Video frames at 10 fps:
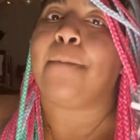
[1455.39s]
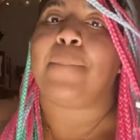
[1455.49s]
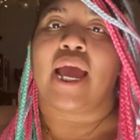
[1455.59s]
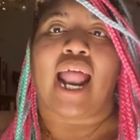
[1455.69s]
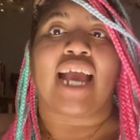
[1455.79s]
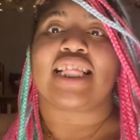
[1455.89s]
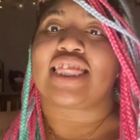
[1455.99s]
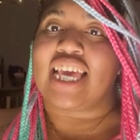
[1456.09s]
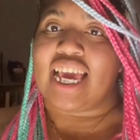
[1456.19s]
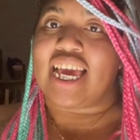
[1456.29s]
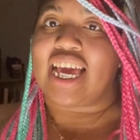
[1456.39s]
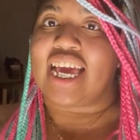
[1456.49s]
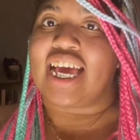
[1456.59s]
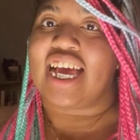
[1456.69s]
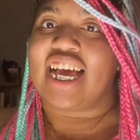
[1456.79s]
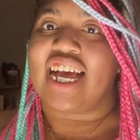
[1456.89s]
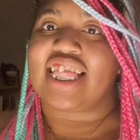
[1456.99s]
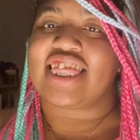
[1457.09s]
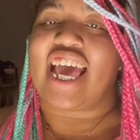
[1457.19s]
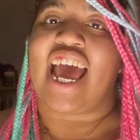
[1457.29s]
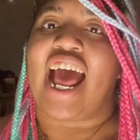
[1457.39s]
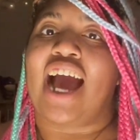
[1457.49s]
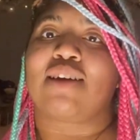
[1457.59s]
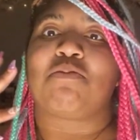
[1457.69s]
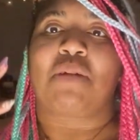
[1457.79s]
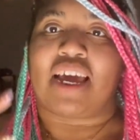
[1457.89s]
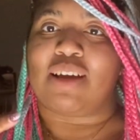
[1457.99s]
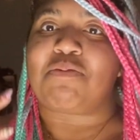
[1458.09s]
But I think that I might